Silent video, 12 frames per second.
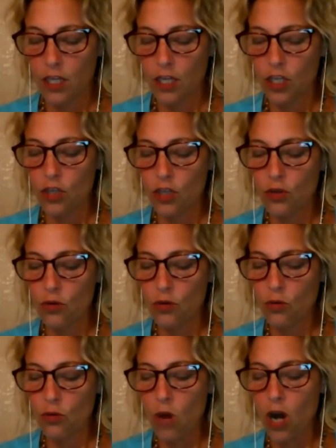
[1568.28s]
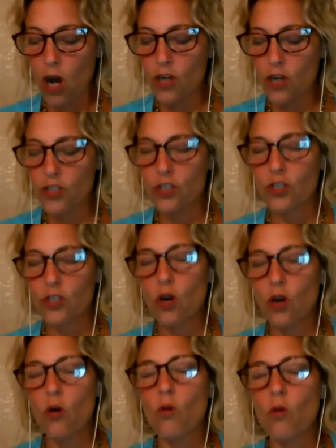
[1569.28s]
You are
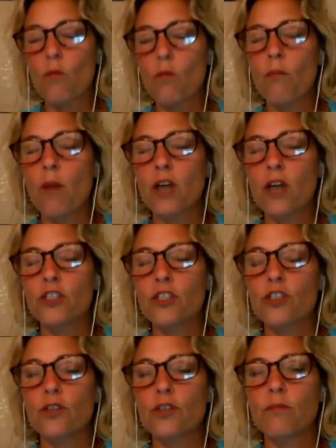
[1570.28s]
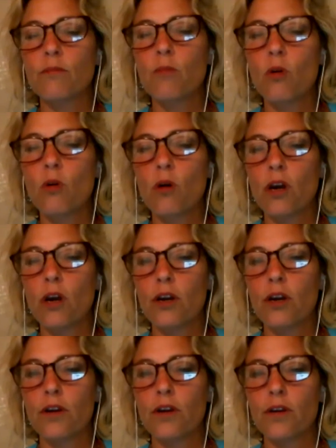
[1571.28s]
so much more
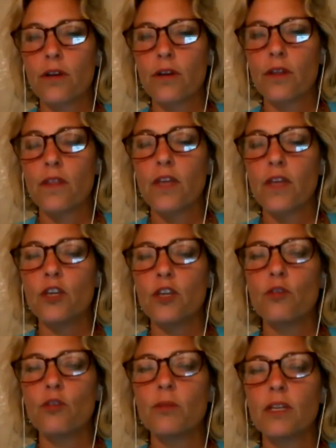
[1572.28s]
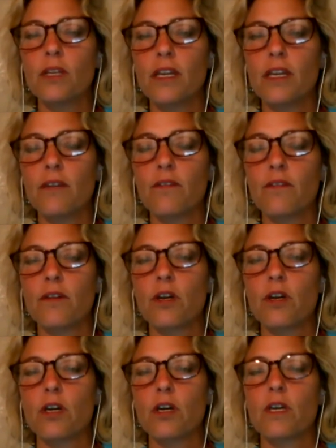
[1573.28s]
than you believe.
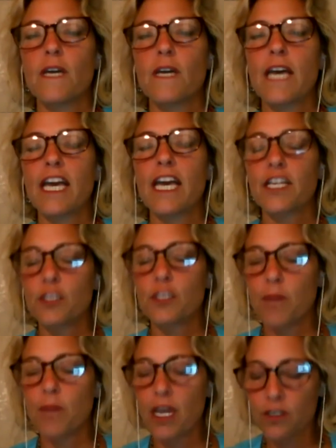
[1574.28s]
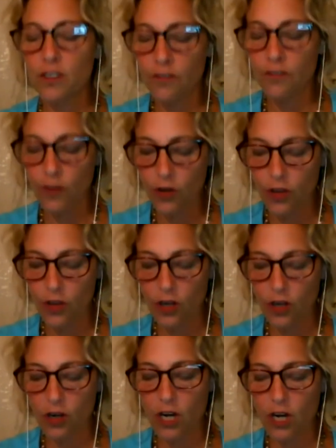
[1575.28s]
Expand
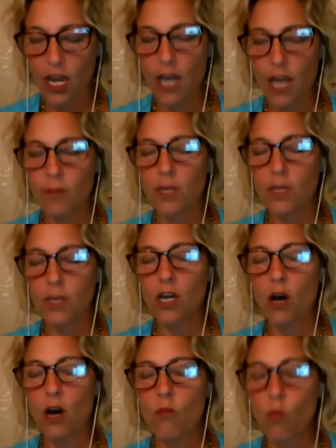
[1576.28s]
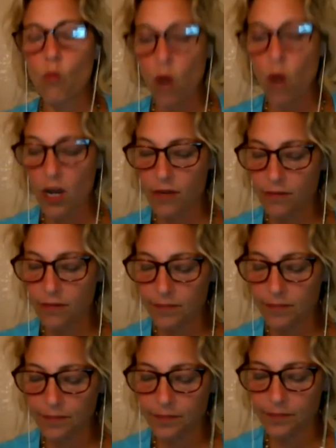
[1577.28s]
further and become one
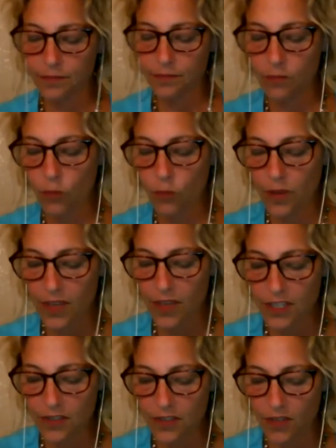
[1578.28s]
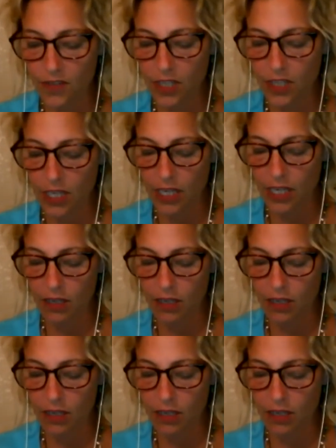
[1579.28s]
with this feeling,